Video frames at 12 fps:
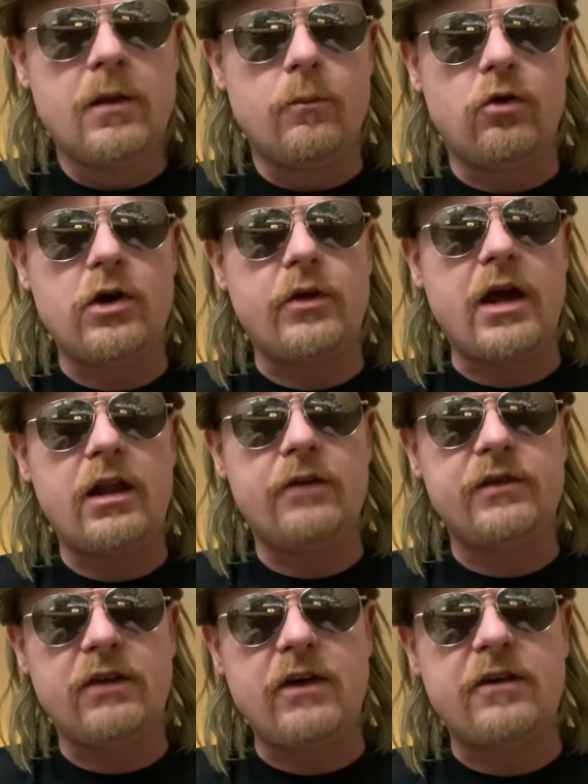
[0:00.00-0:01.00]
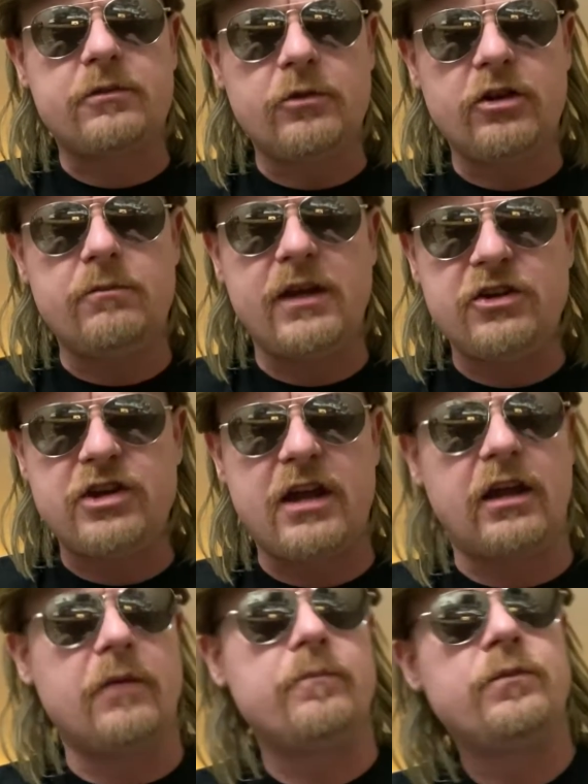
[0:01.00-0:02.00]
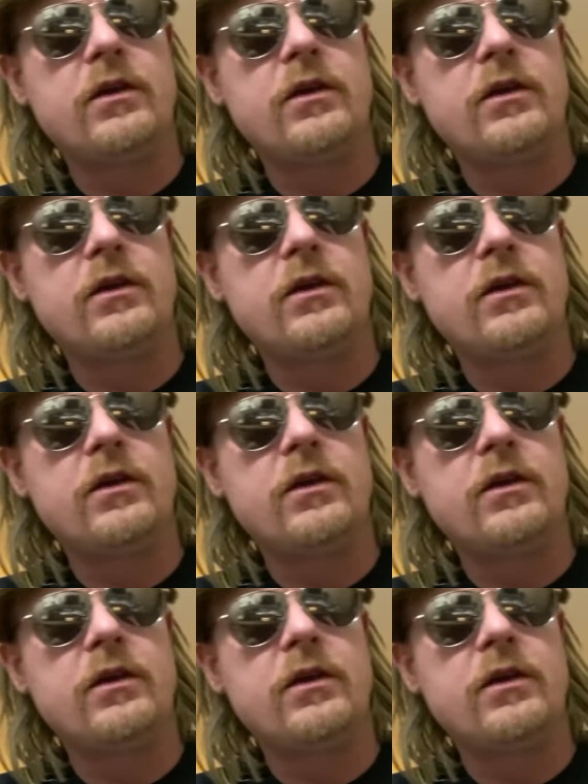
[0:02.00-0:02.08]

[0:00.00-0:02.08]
Boy, would I love to give out some good meat shanking.